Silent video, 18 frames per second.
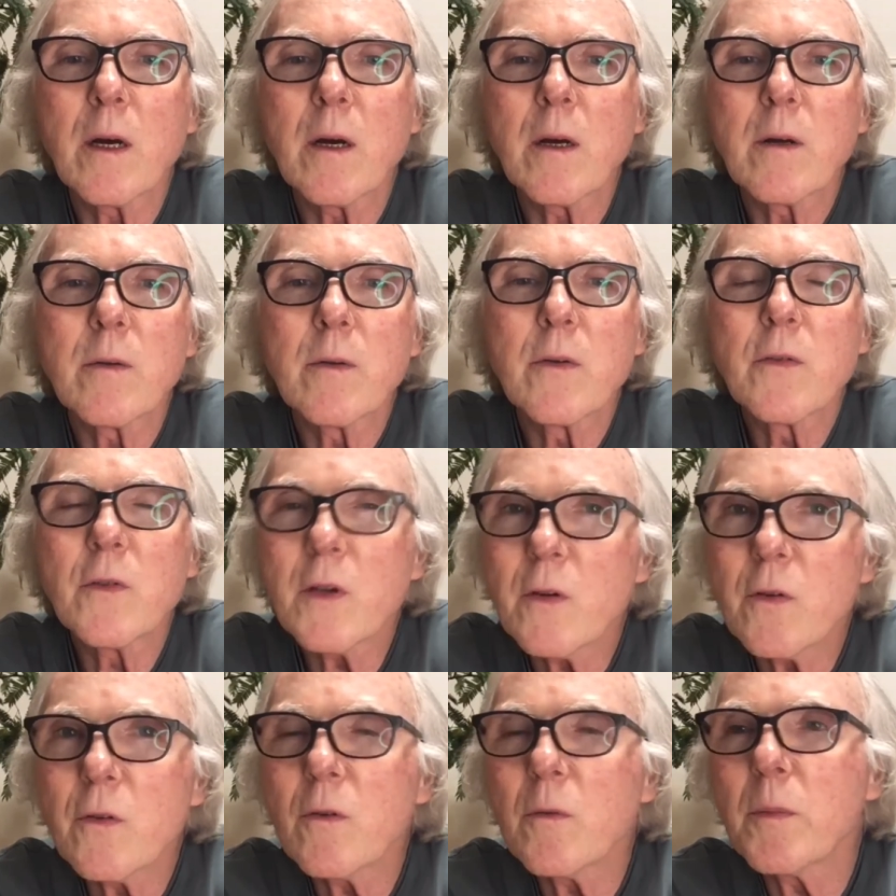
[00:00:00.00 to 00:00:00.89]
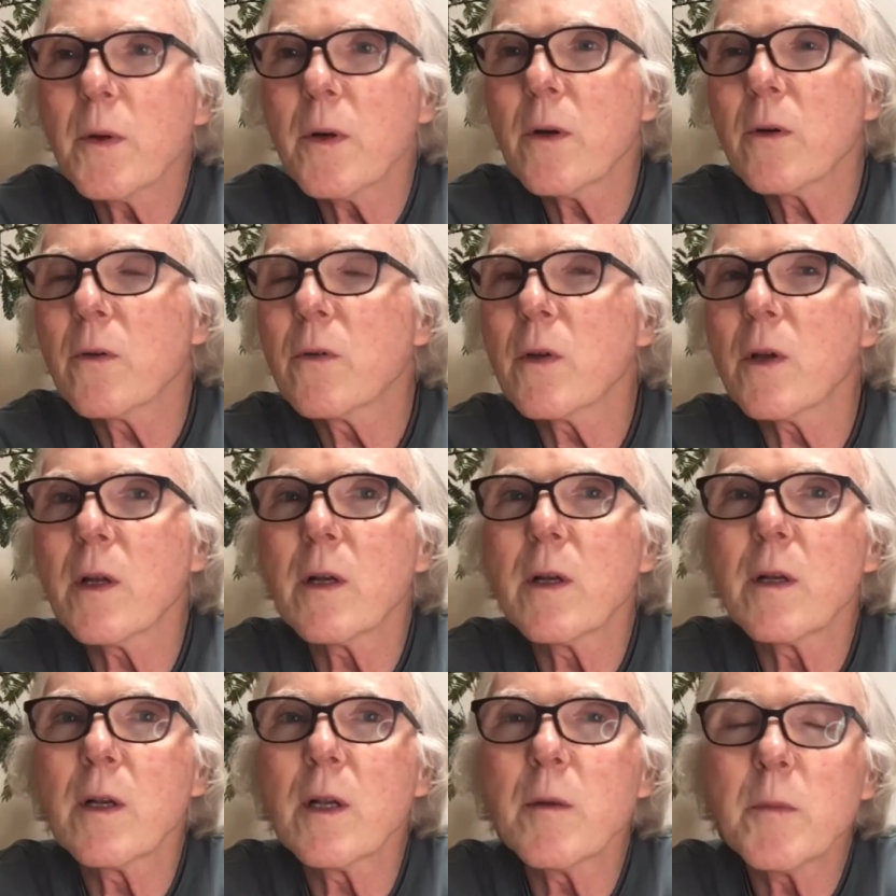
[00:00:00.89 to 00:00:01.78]
seasonal beers
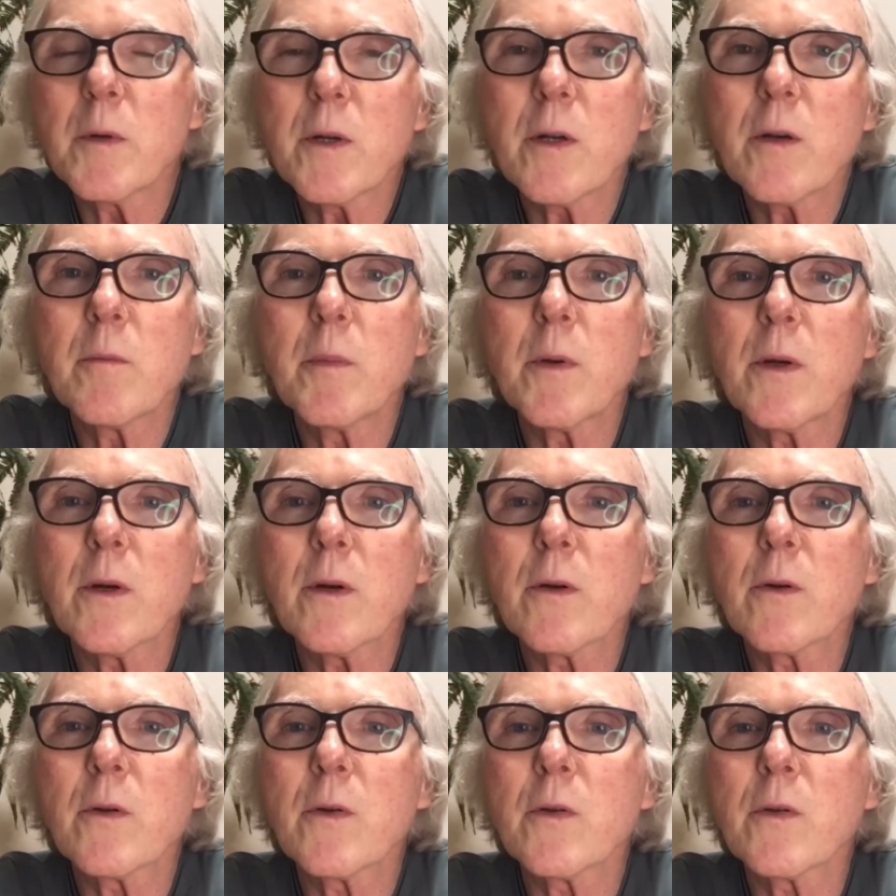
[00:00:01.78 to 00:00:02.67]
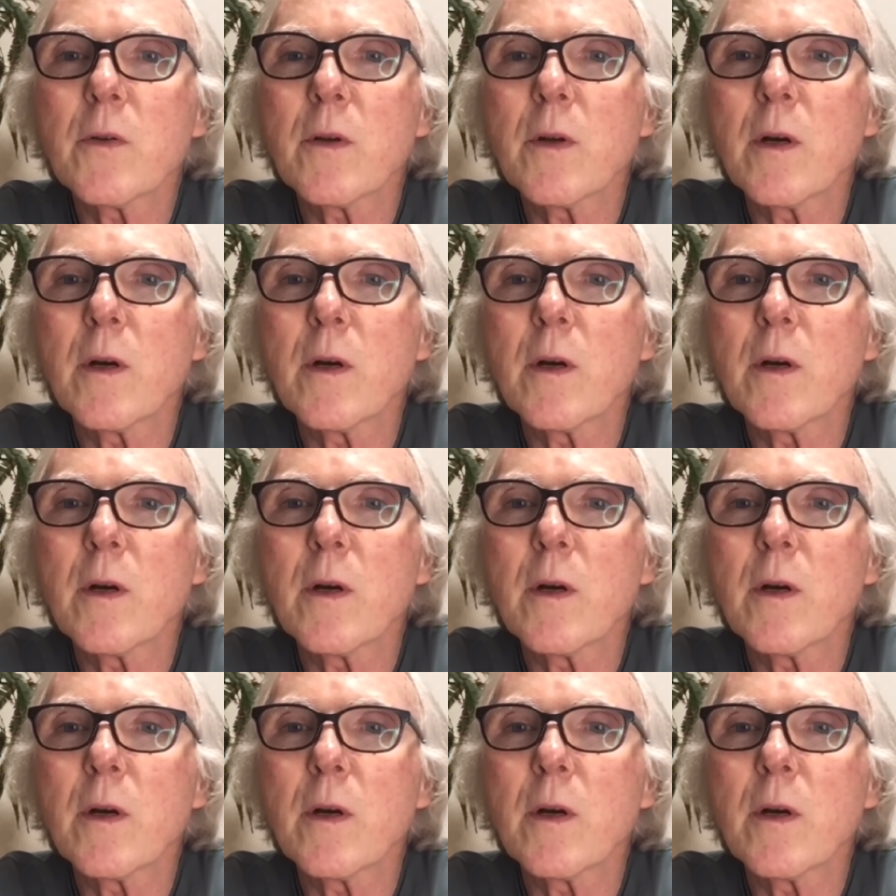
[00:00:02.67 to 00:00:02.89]
and limited beers.